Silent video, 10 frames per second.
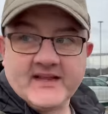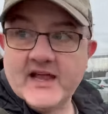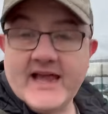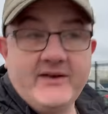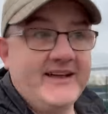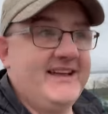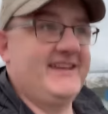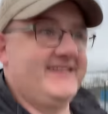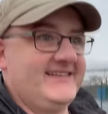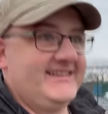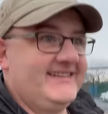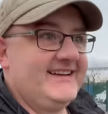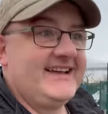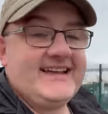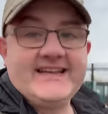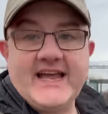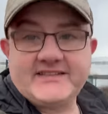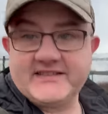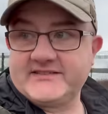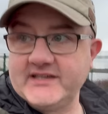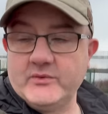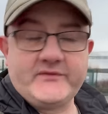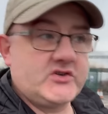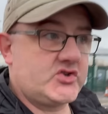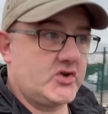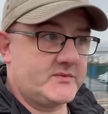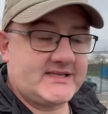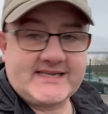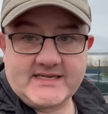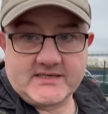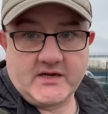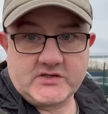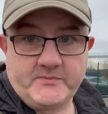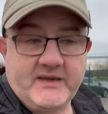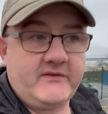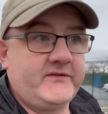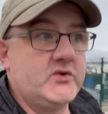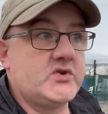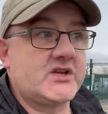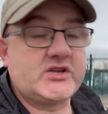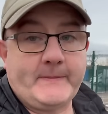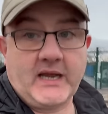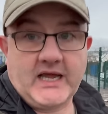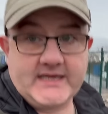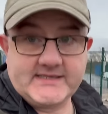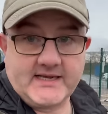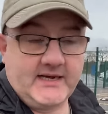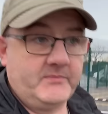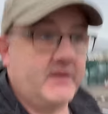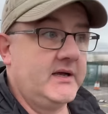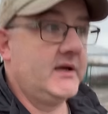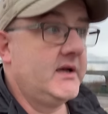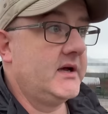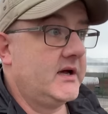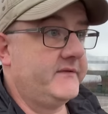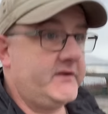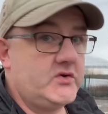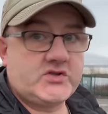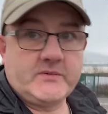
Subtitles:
Anyway, yes, so we've just stopped at Tesco's to pick a few supplies up. A few